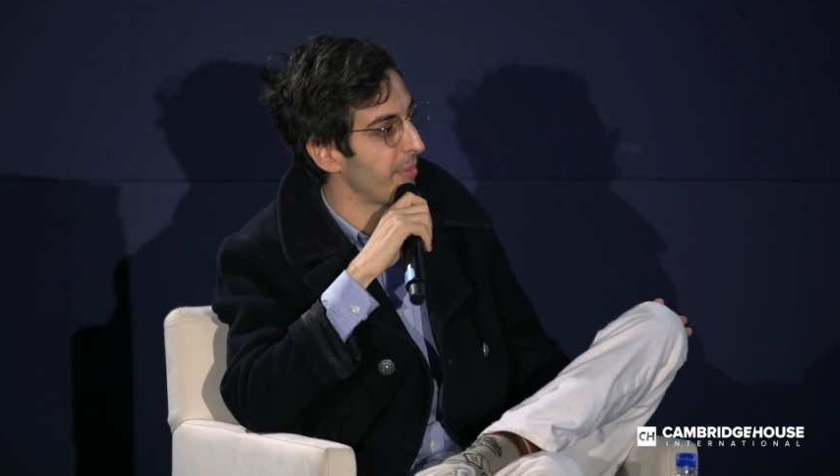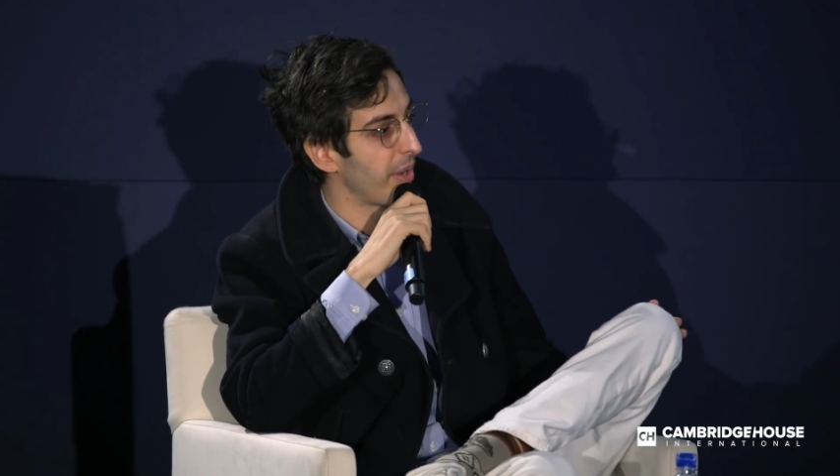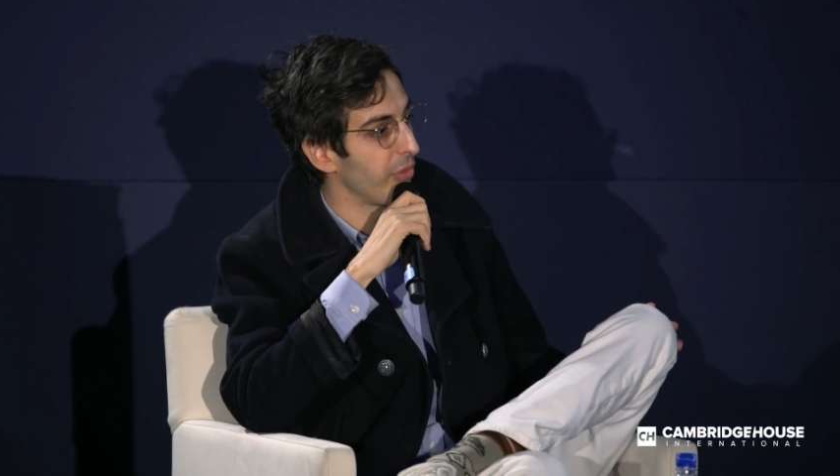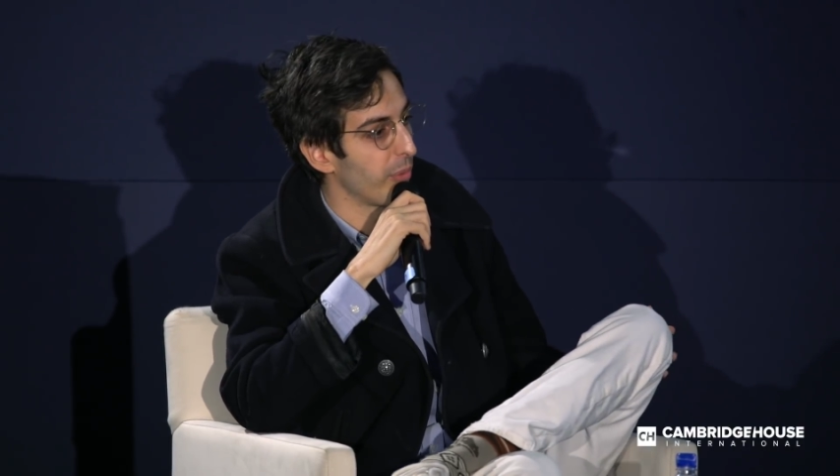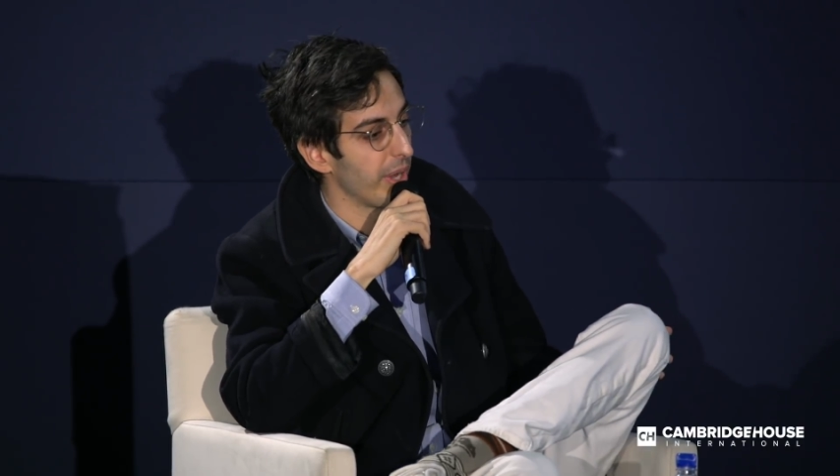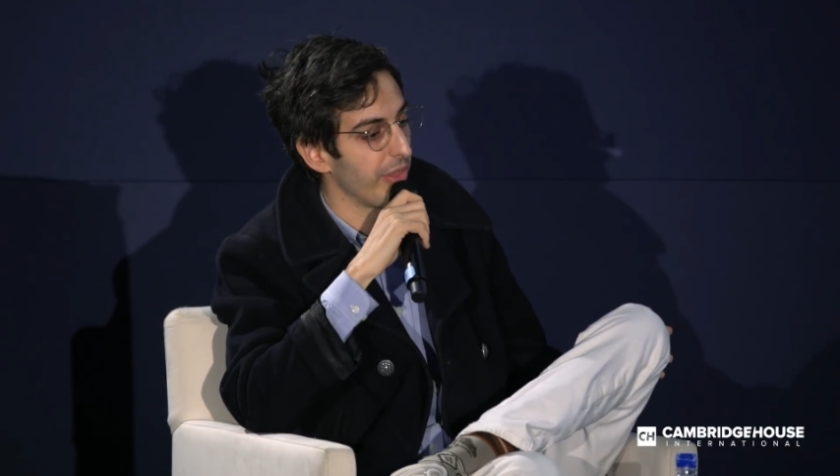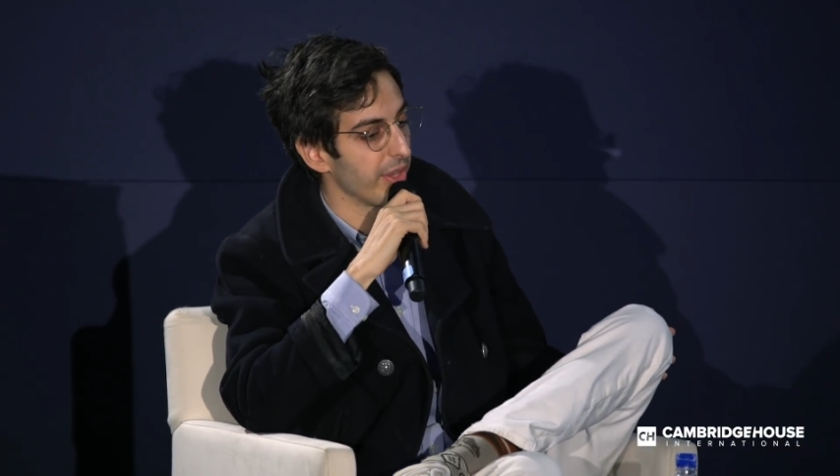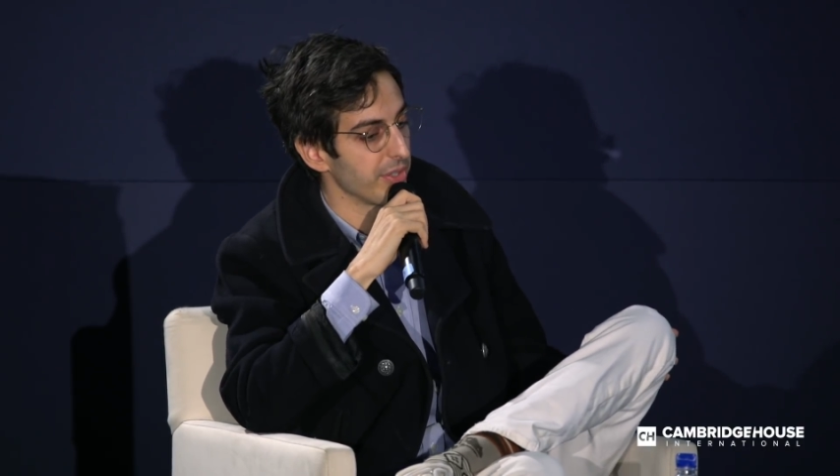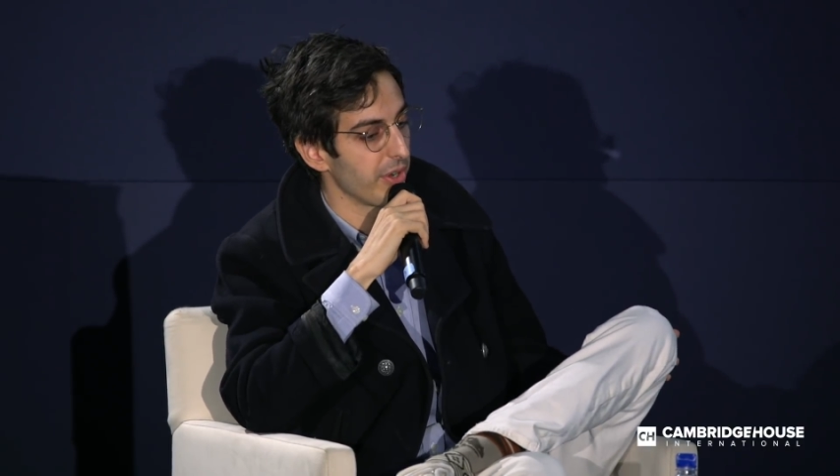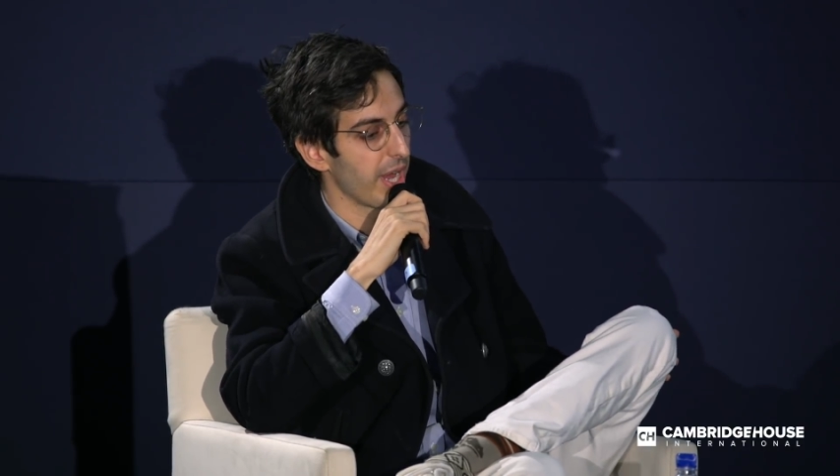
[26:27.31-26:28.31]
about the way
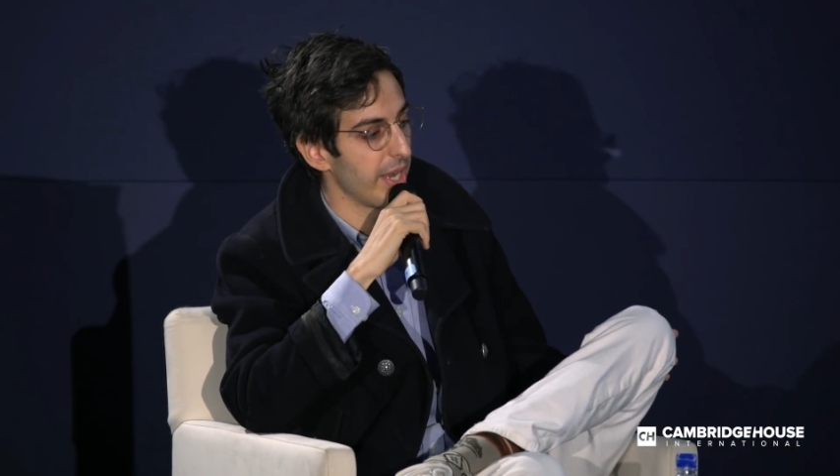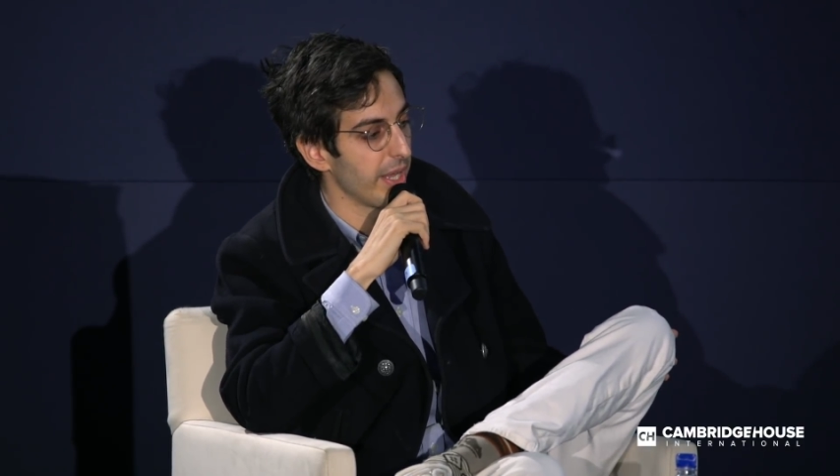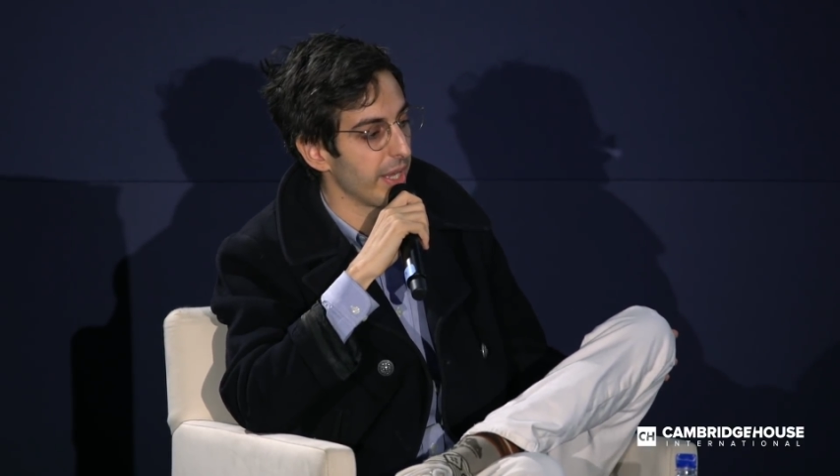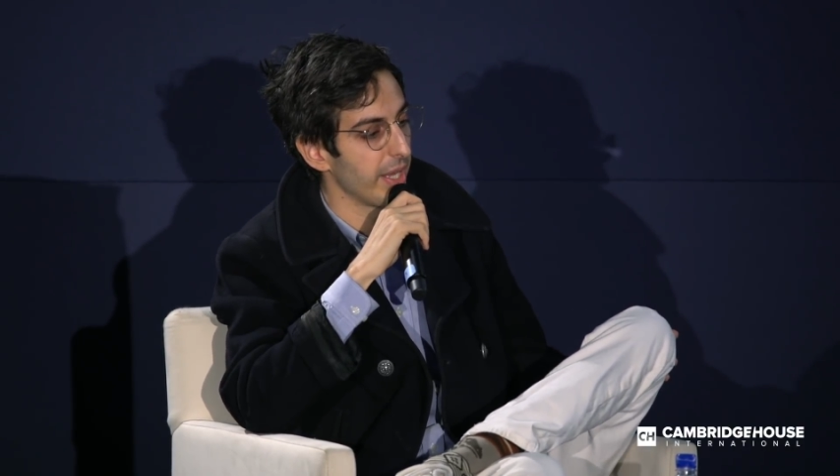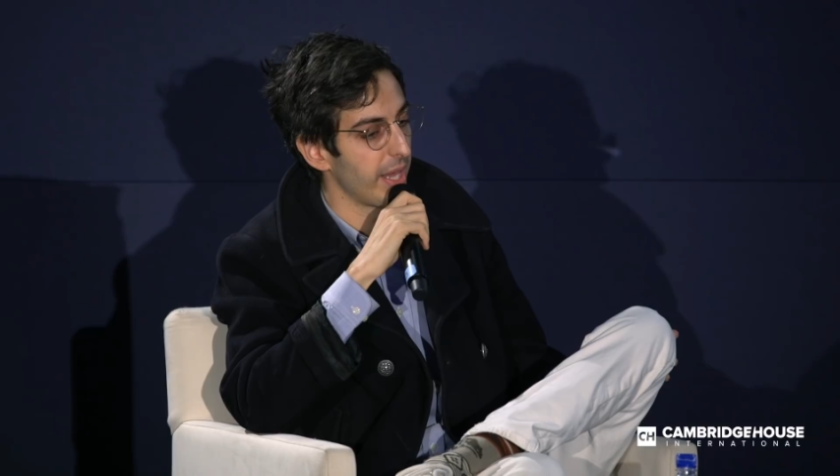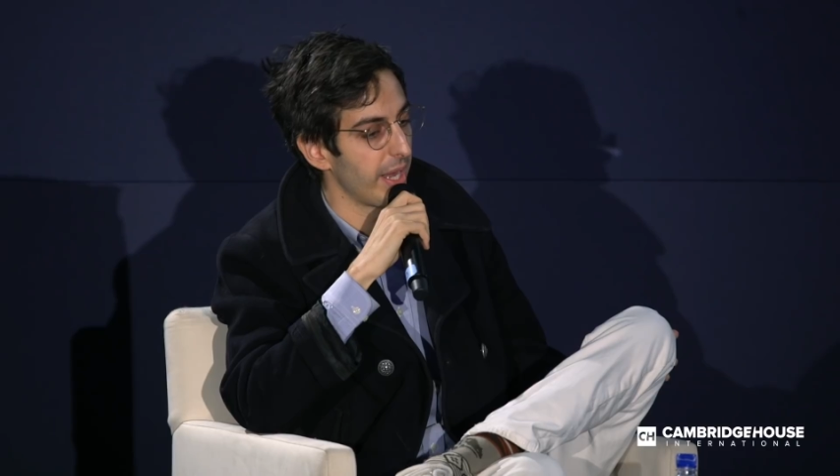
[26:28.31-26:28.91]
things are heading,